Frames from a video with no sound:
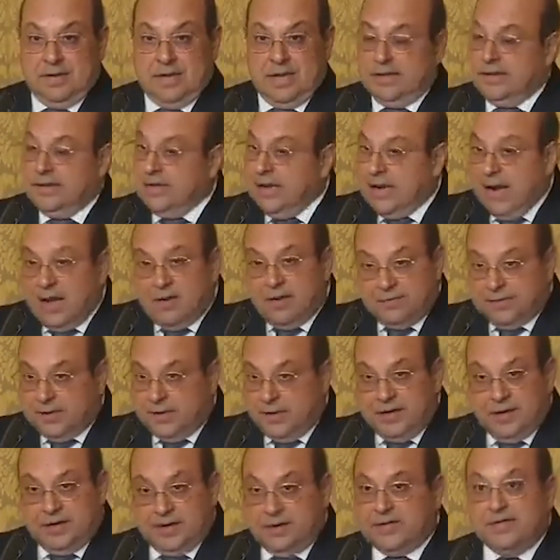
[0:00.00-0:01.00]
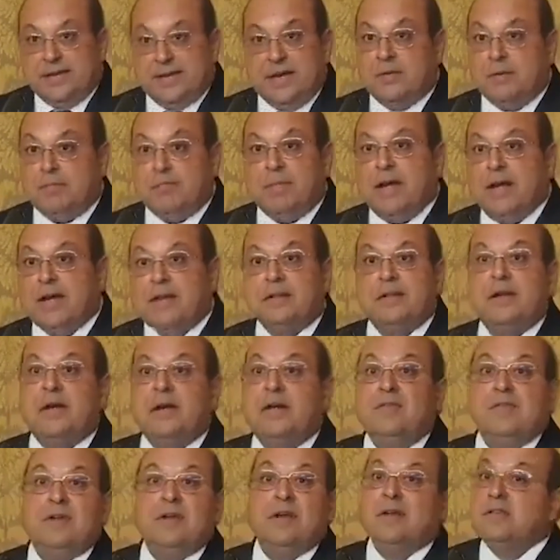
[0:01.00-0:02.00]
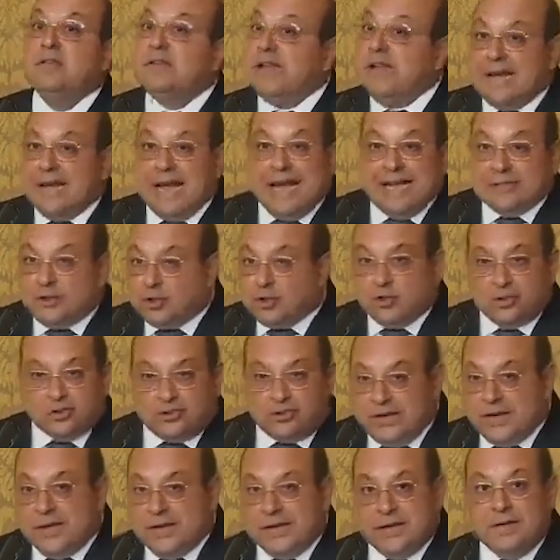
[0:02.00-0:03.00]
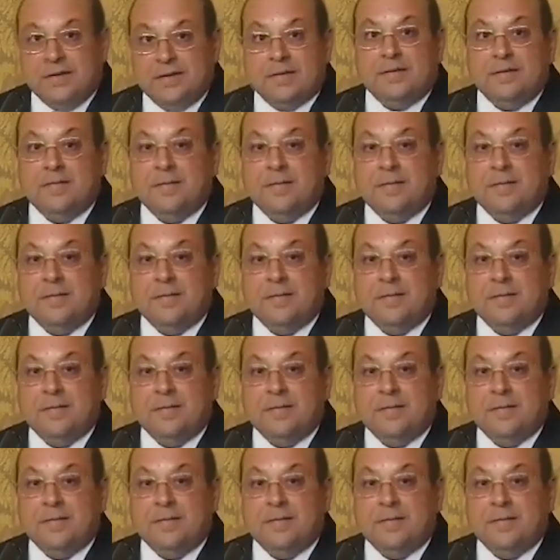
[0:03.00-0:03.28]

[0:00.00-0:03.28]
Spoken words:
and then after it is sent back, the governor then has to sign it.